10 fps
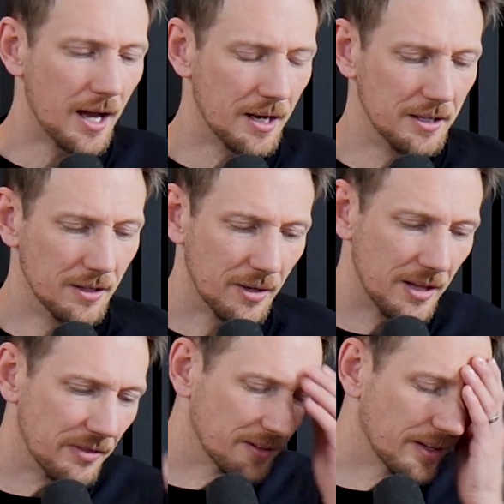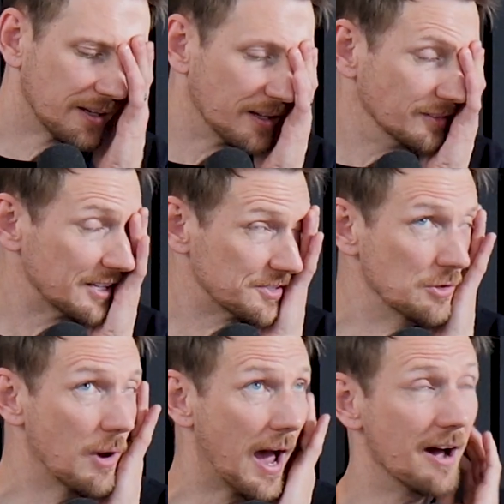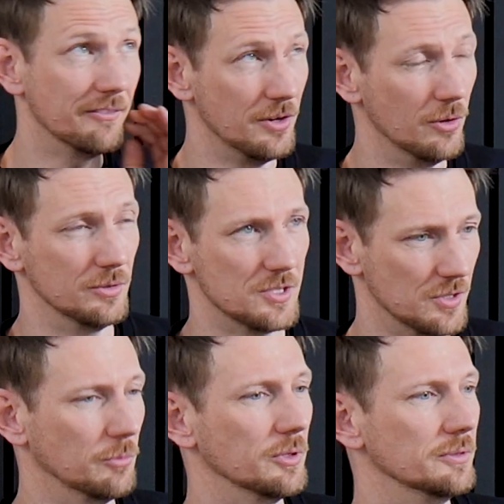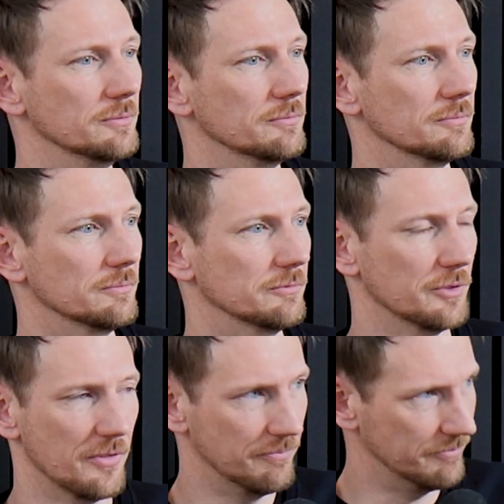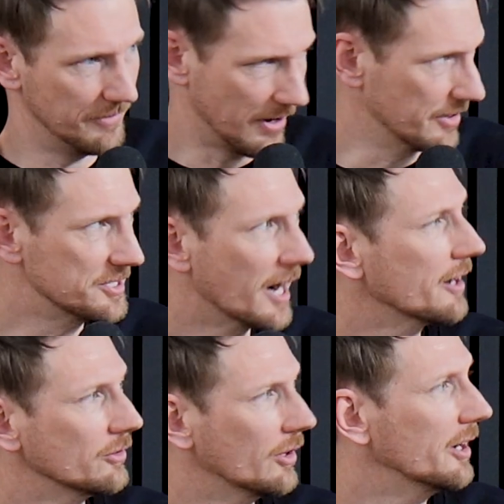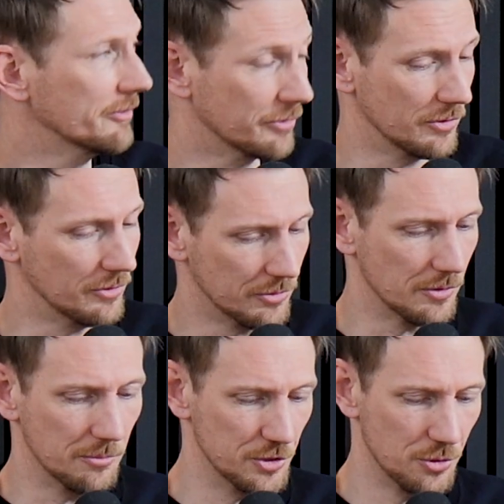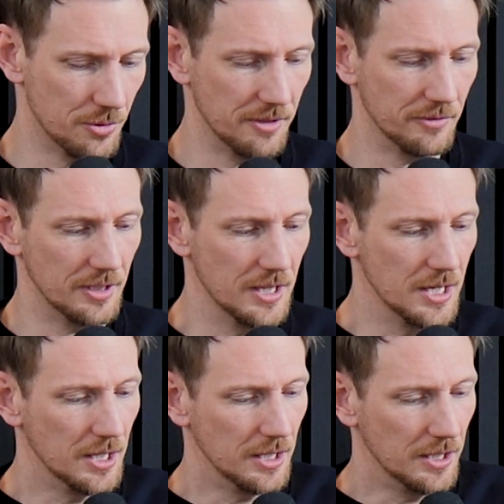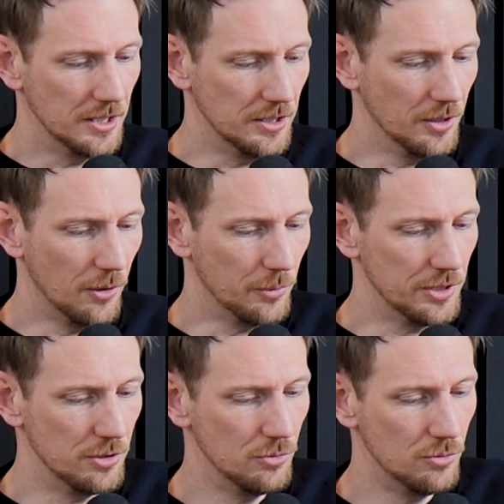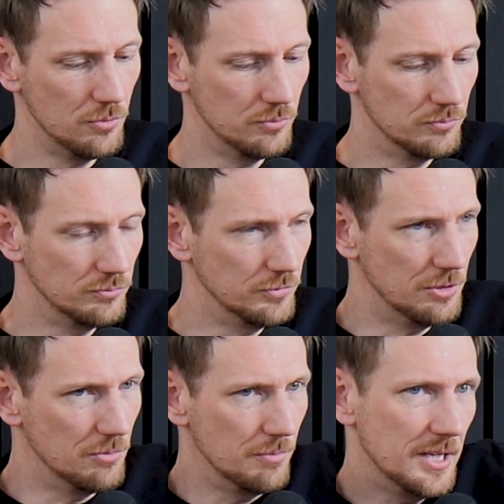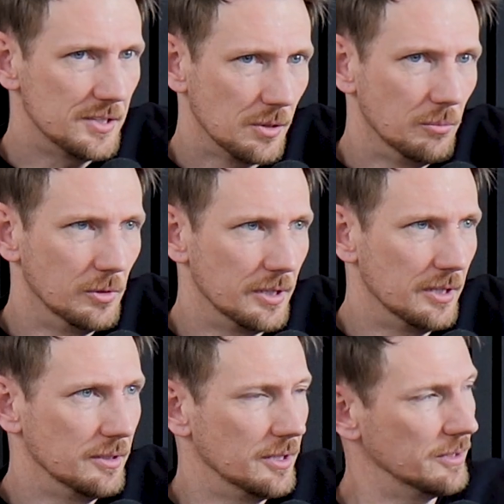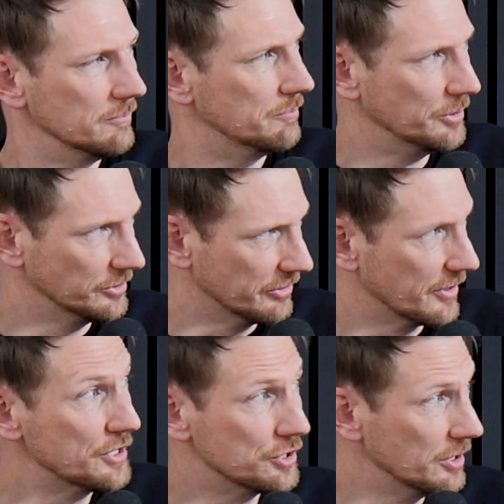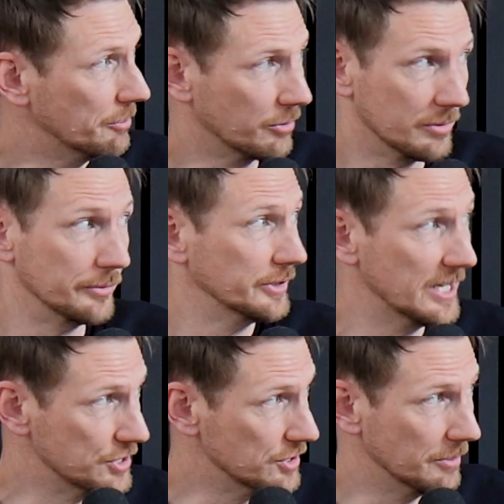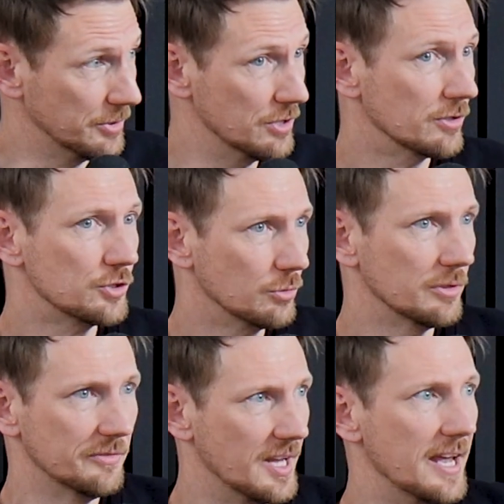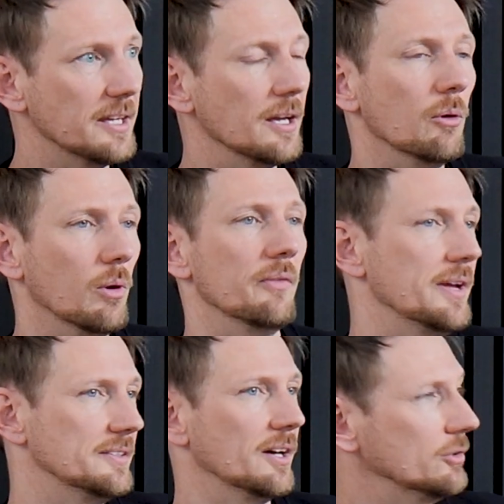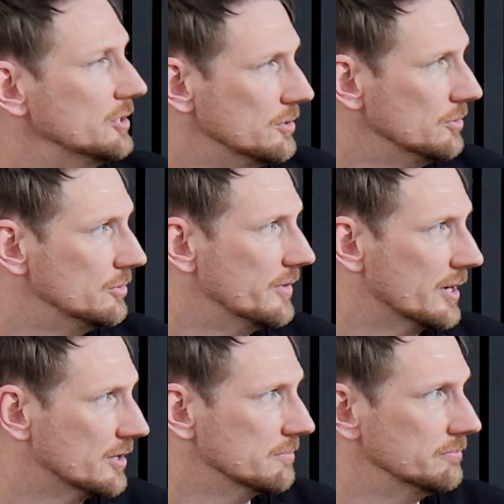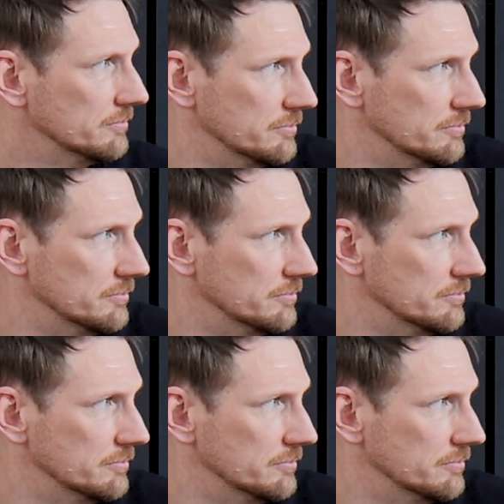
and I think unless you have known someone for their entire life or the majority of it, when you meet someone and build a friendship or a relationship, you're sort of taking what they tell you, their